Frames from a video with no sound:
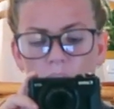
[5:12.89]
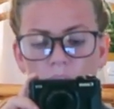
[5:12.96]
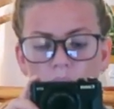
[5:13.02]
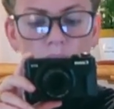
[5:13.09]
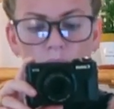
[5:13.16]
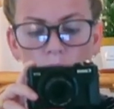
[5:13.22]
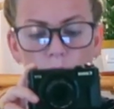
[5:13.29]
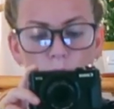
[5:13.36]
I
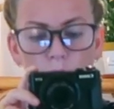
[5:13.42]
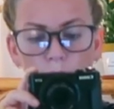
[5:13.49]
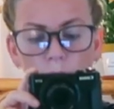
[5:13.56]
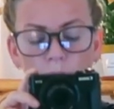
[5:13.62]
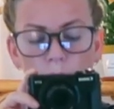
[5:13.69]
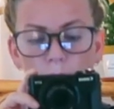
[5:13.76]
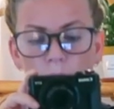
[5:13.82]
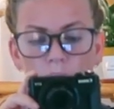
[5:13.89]
didn't even put
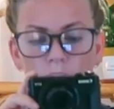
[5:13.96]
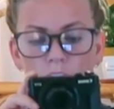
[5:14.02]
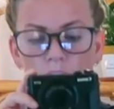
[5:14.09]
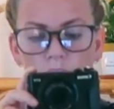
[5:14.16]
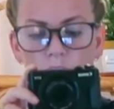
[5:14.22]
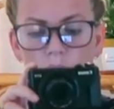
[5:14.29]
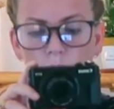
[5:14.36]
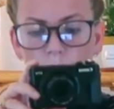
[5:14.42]
makeup on. I
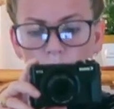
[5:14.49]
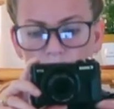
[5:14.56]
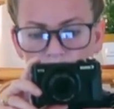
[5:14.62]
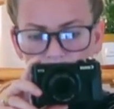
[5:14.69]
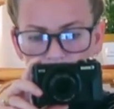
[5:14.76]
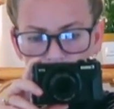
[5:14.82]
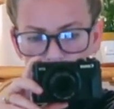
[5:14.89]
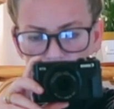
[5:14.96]
just, what
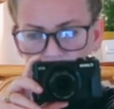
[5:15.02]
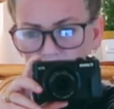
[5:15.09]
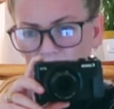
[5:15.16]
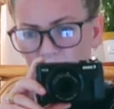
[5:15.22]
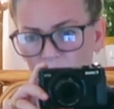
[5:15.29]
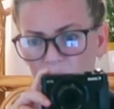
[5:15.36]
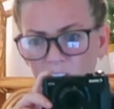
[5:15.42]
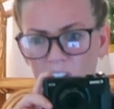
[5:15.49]
is that over
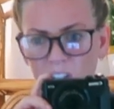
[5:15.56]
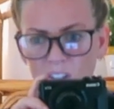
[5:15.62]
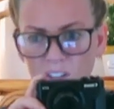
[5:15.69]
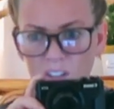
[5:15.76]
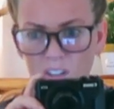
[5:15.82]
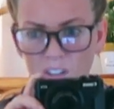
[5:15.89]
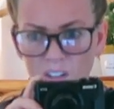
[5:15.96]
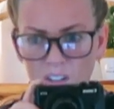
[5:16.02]
there?
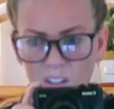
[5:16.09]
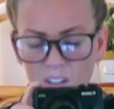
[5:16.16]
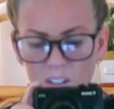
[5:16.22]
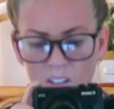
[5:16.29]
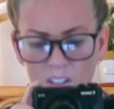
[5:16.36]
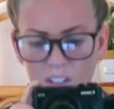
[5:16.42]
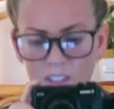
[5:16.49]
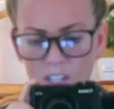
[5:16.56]

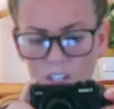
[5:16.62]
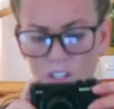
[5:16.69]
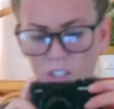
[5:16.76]
Did they